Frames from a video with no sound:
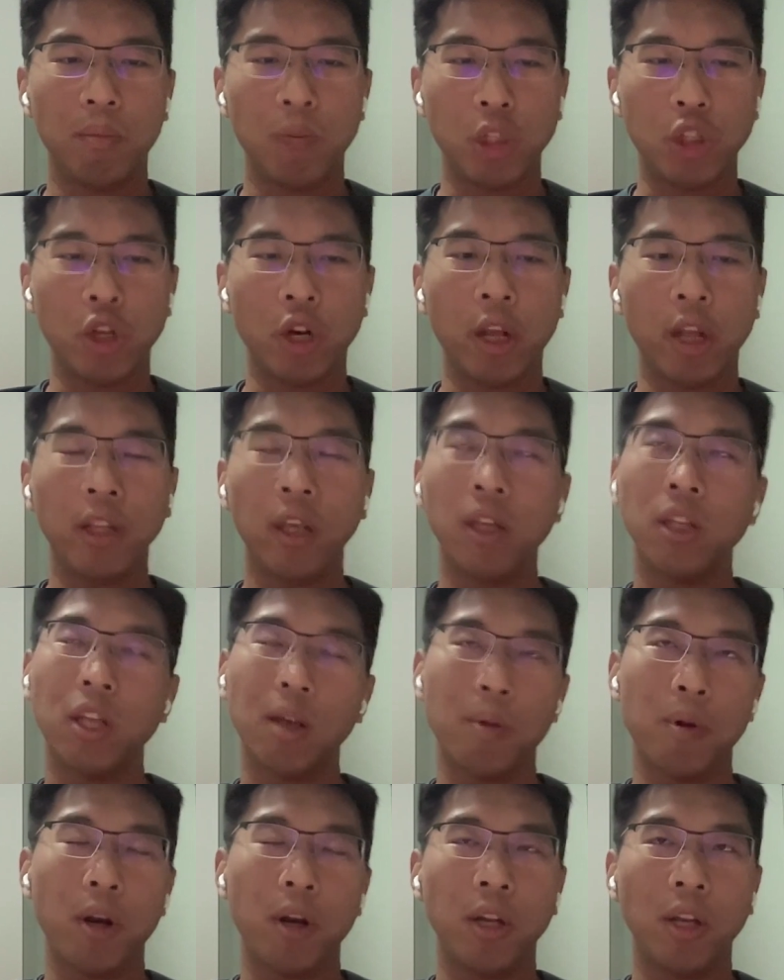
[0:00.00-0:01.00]
machine learning,
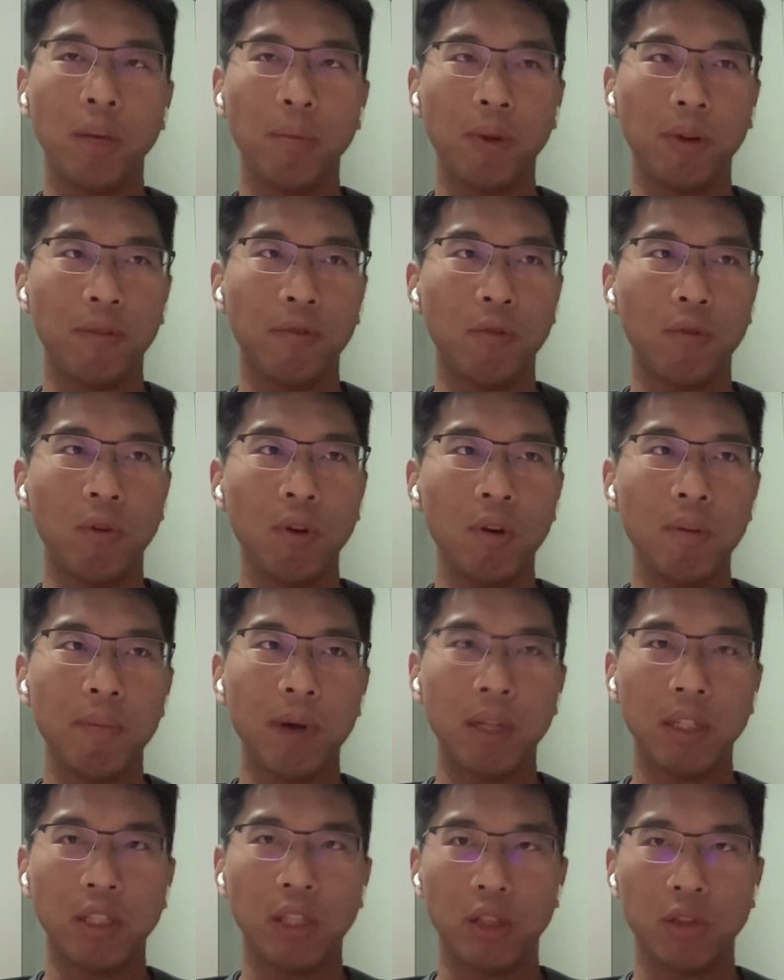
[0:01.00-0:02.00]
deep learning before,
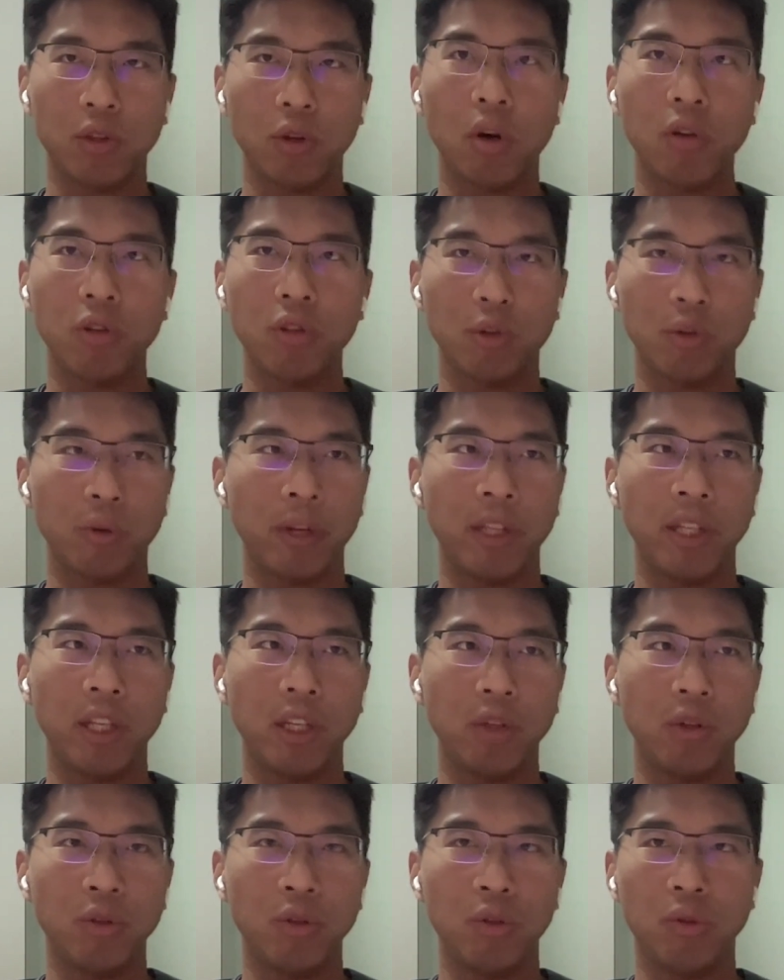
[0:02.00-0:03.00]
but it's also
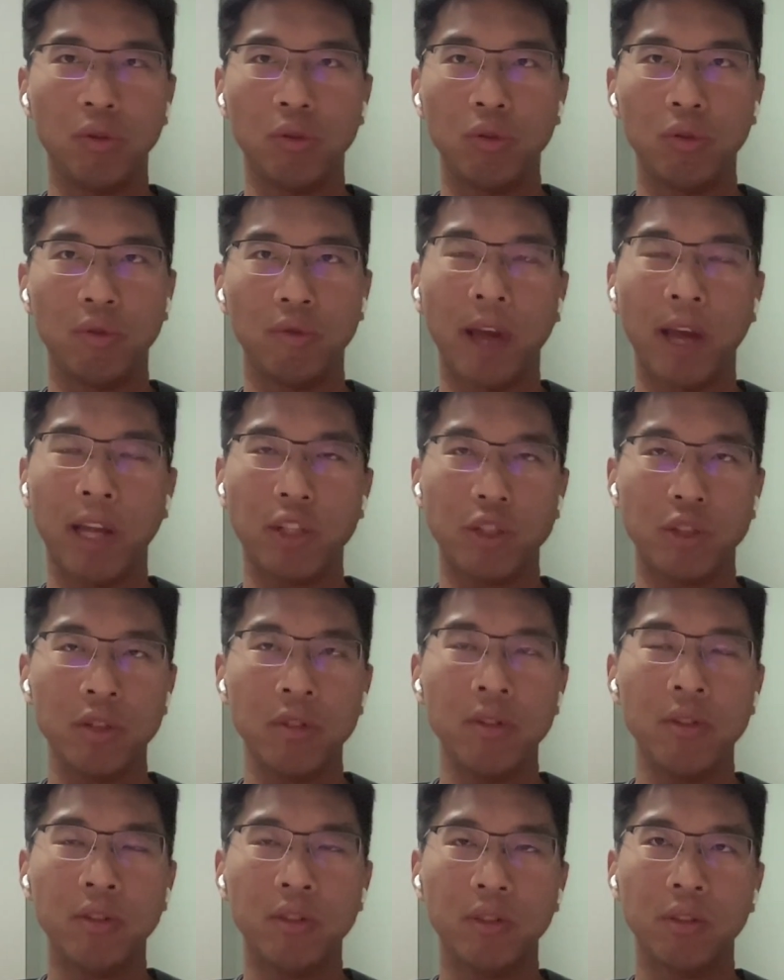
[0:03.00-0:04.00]
related to
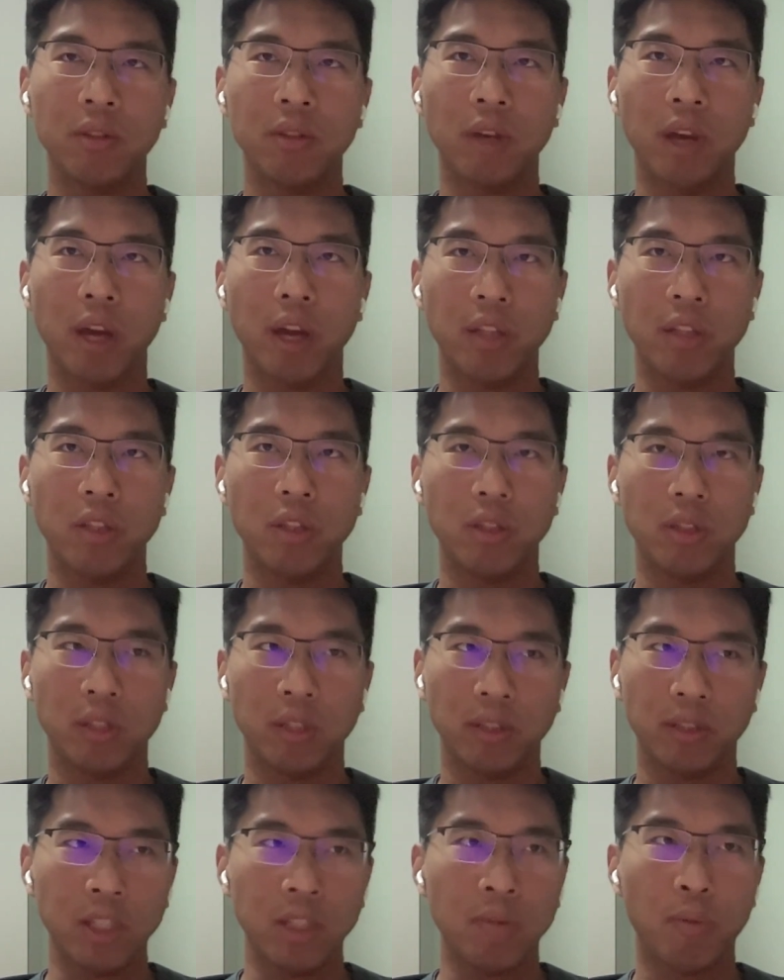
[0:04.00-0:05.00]
vectors. And
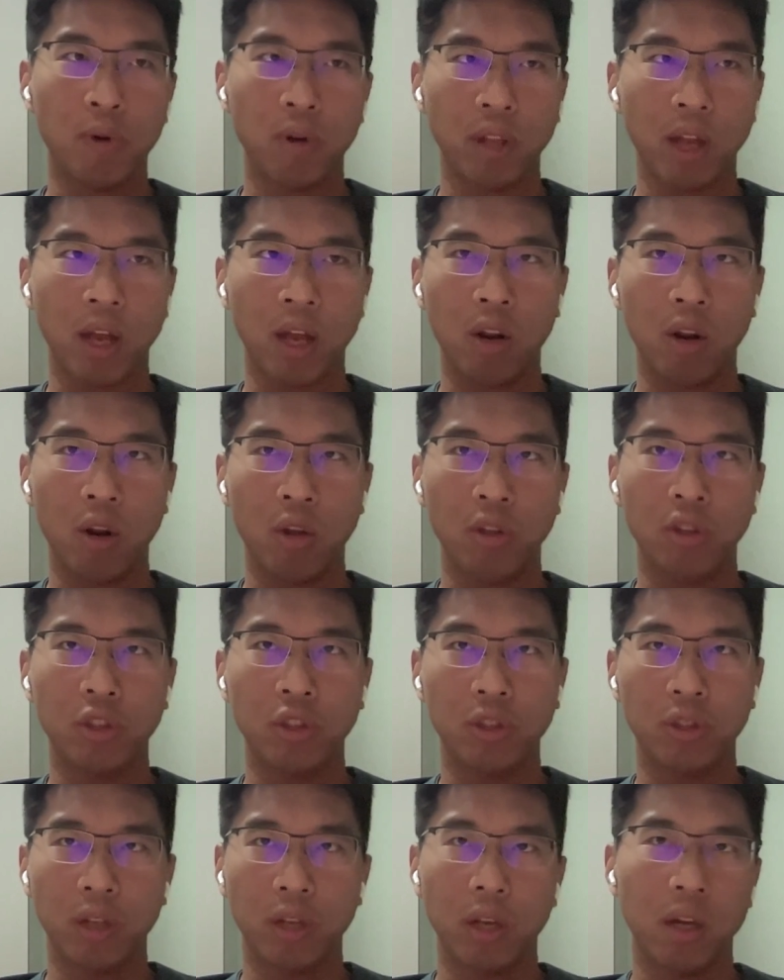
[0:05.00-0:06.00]
this product
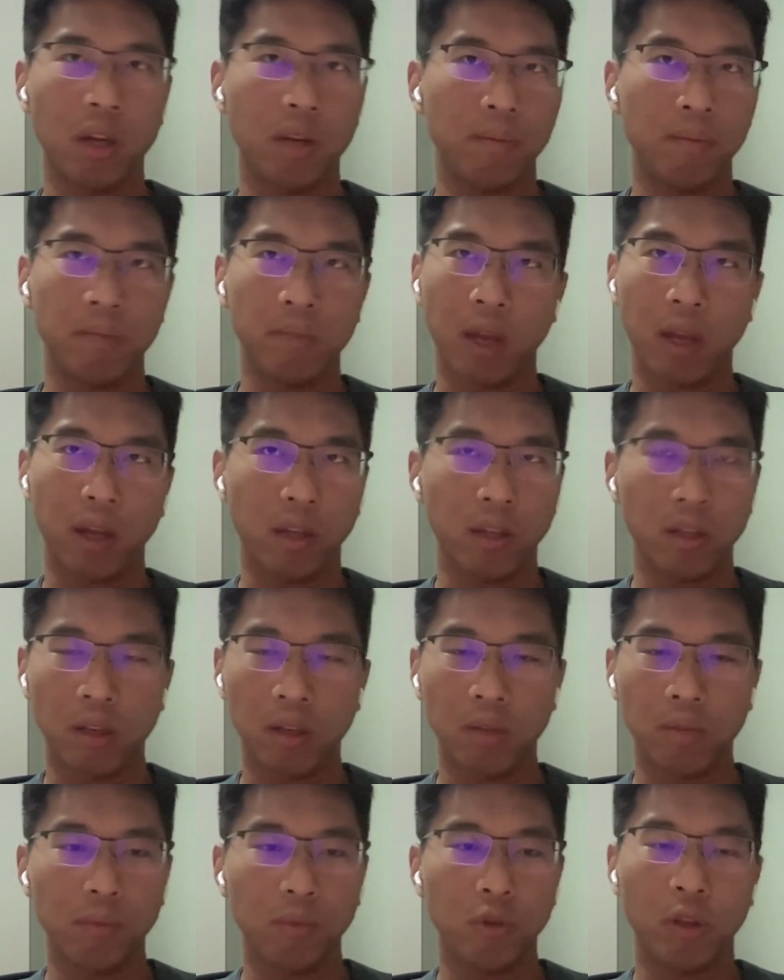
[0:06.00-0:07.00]
launched
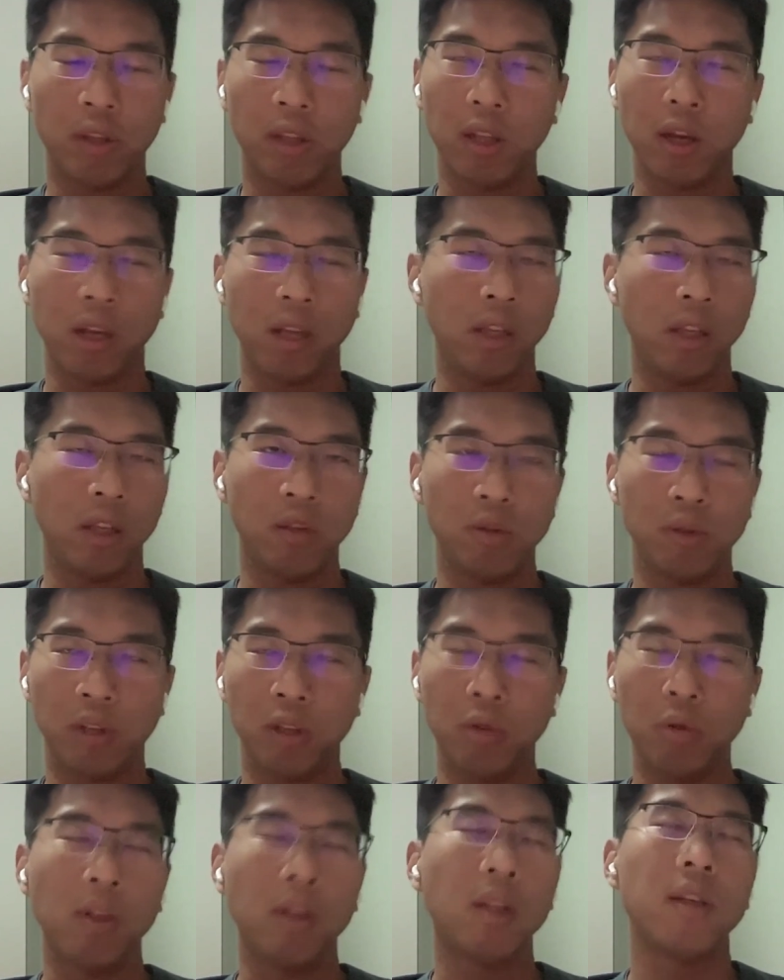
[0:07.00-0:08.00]
2019,
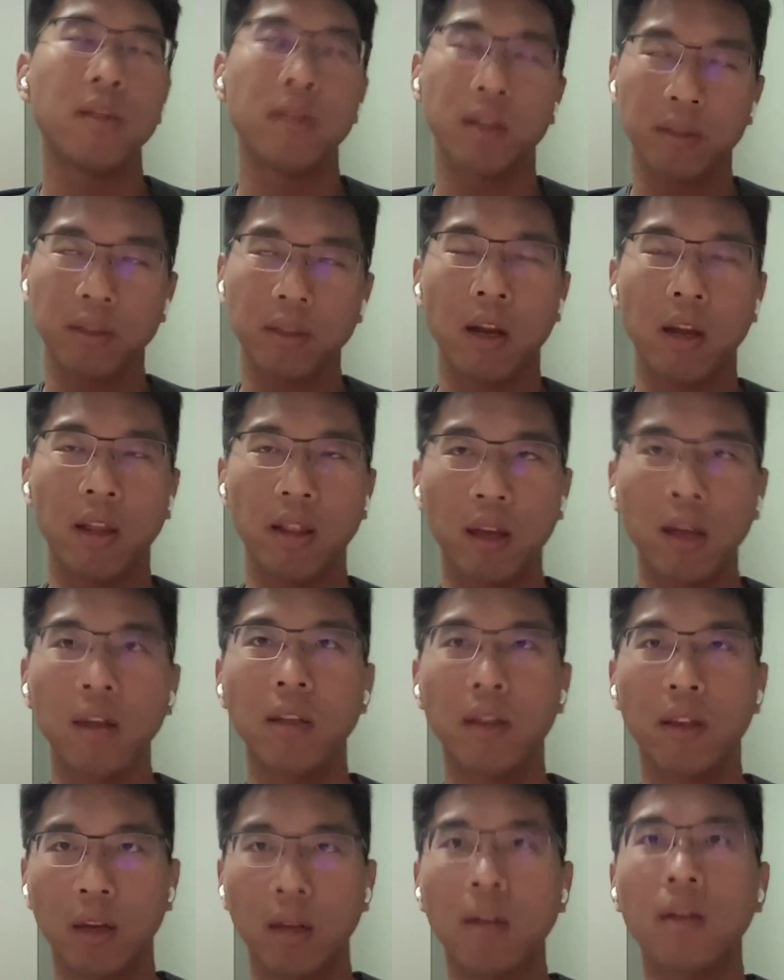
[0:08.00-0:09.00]
2020, something like that.
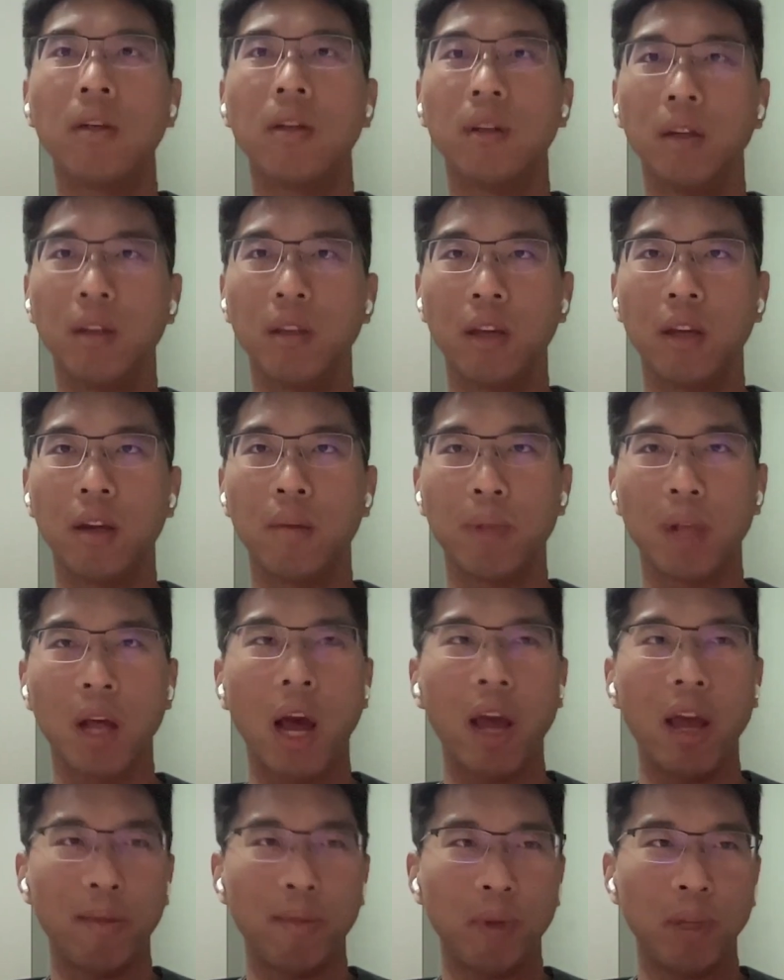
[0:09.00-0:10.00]
Yeah, yeah. But
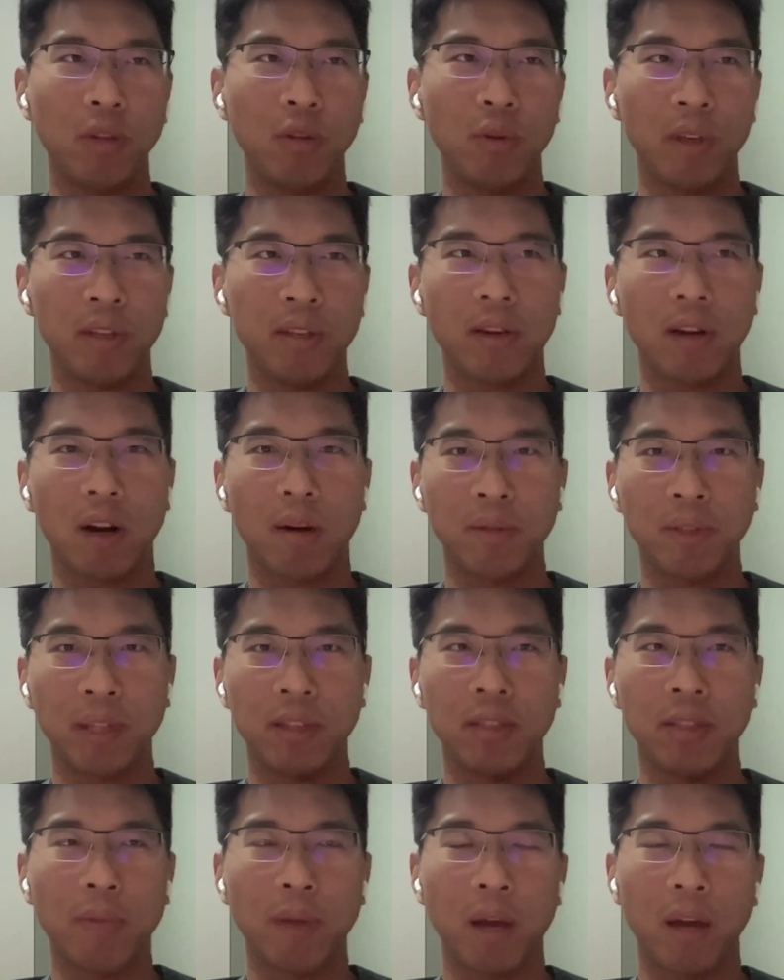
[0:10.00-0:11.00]
I have been doing startups
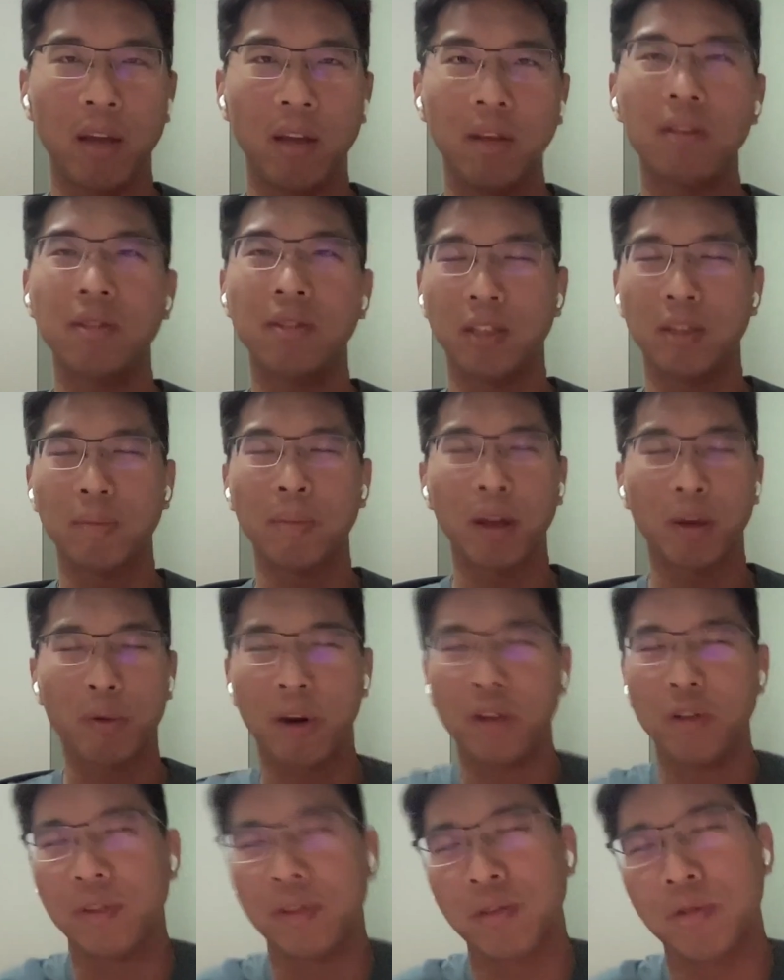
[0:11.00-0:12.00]
since my
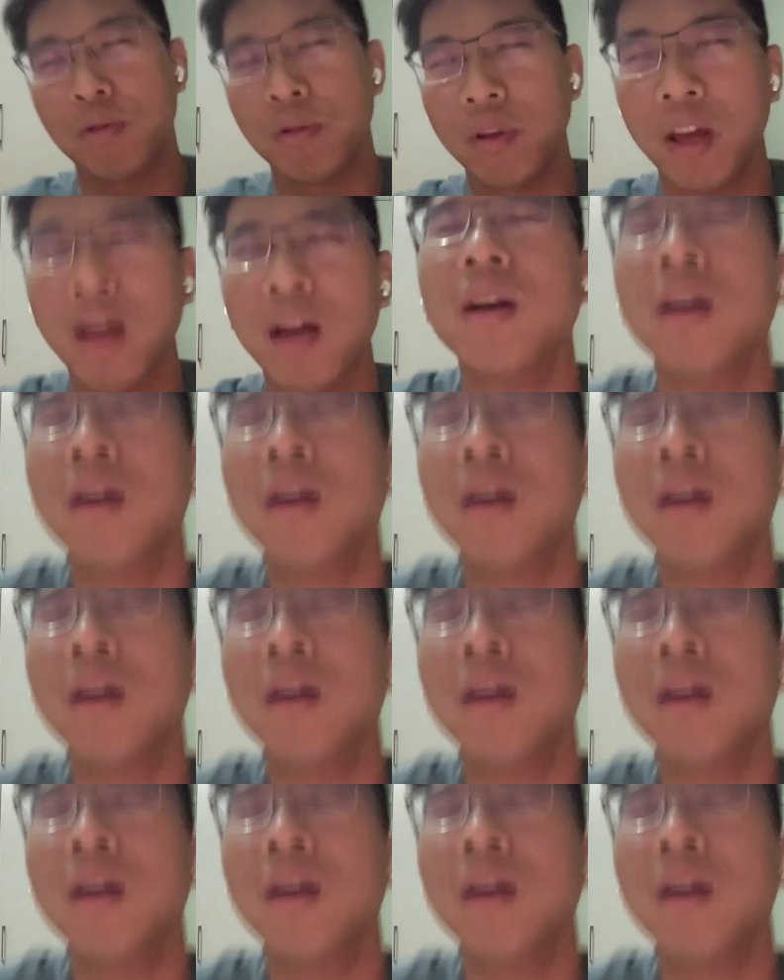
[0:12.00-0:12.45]
graduate school. Yeah.